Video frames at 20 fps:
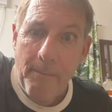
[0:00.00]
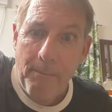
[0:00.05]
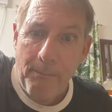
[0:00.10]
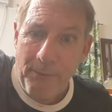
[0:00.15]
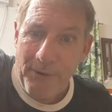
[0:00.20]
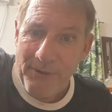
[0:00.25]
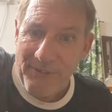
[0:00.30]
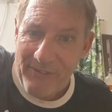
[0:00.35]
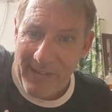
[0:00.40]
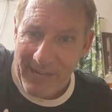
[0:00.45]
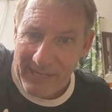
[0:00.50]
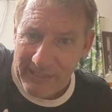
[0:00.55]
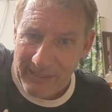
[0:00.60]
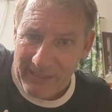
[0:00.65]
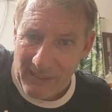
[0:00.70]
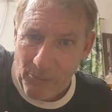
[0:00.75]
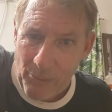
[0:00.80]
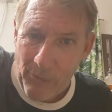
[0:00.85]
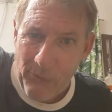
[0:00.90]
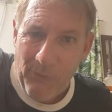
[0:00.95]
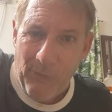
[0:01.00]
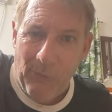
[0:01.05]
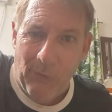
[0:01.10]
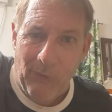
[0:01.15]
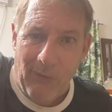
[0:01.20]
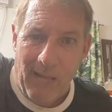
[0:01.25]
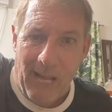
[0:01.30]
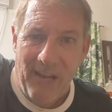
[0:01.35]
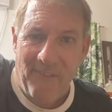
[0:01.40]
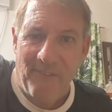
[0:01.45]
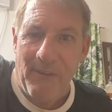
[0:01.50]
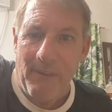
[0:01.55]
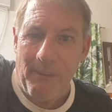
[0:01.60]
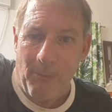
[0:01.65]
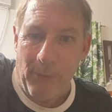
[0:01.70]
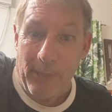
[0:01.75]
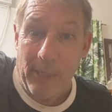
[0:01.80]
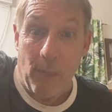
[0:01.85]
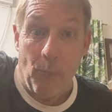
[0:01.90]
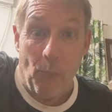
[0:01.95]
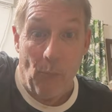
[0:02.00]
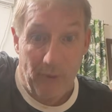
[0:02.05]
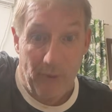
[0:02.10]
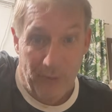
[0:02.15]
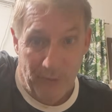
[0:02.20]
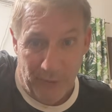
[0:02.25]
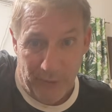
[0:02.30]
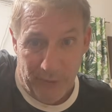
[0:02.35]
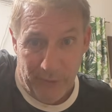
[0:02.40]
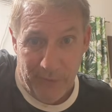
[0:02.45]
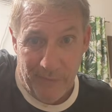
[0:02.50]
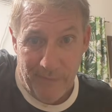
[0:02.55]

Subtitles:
protect them with your life and bring them with you,